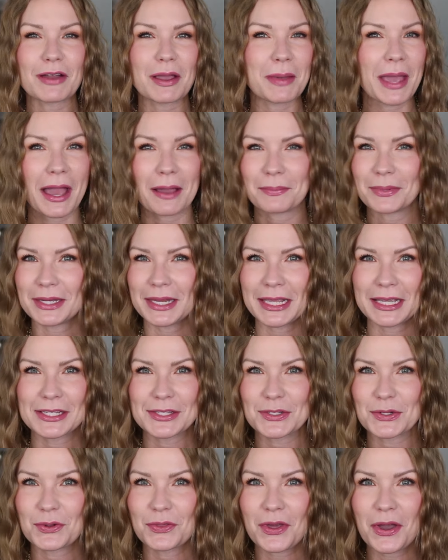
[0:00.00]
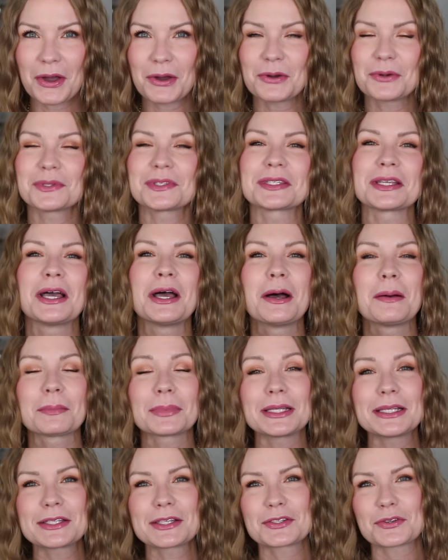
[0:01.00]
I'm happy to answer those.
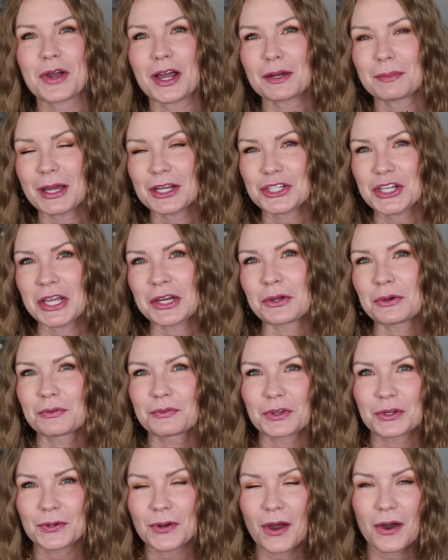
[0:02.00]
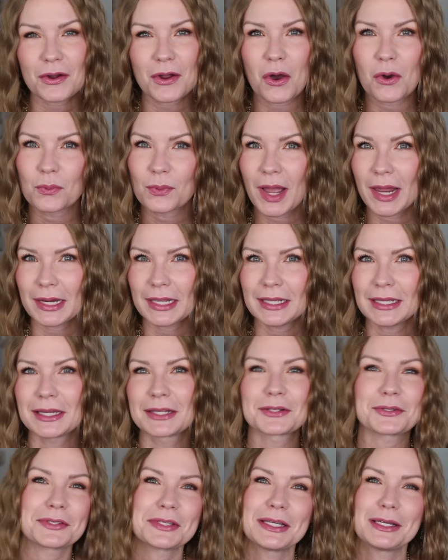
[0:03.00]
Please subscribe to my channel if you're not already,
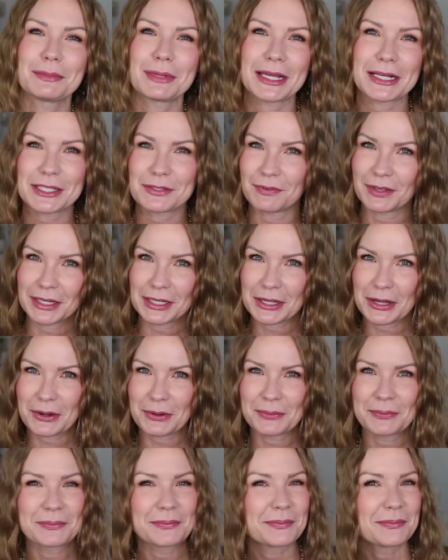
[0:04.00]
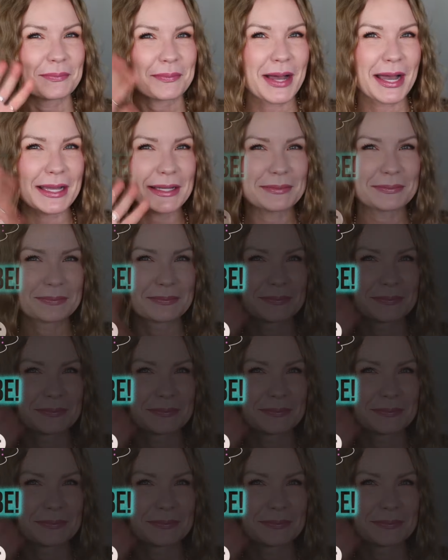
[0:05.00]
and I'll see you in my next video. Bye!